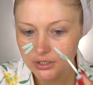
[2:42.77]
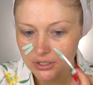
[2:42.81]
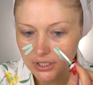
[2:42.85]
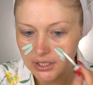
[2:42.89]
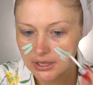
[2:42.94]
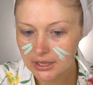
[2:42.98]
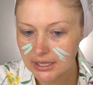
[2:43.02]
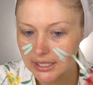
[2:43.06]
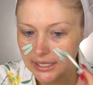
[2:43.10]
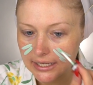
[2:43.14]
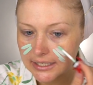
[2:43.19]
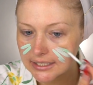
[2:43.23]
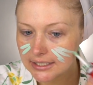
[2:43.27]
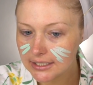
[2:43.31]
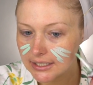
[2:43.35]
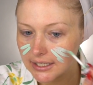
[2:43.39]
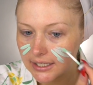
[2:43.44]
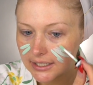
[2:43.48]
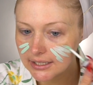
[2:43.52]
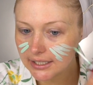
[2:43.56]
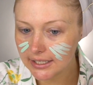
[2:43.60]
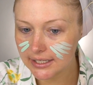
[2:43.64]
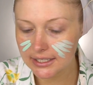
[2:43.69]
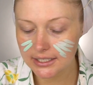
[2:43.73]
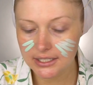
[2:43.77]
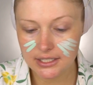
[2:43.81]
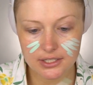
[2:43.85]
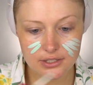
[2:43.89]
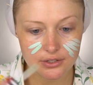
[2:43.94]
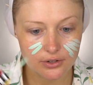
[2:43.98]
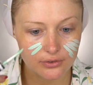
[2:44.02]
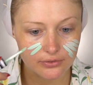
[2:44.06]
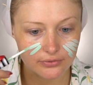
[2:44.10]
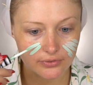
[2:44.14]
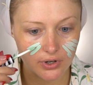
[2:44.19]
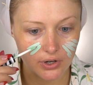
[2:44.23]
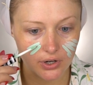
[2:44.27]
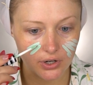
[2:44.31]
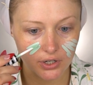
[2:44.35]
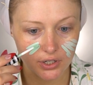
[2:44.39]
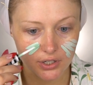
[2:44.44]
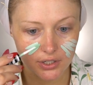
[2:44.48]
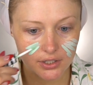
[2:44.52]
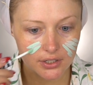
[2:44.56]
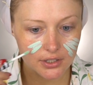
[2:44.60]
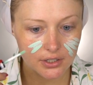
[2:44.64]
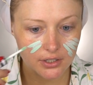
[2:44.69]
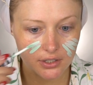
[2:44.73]
I likey so
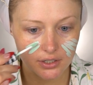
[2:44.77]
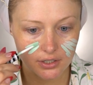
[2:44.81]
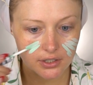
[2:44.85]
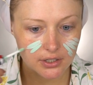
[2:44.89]
far.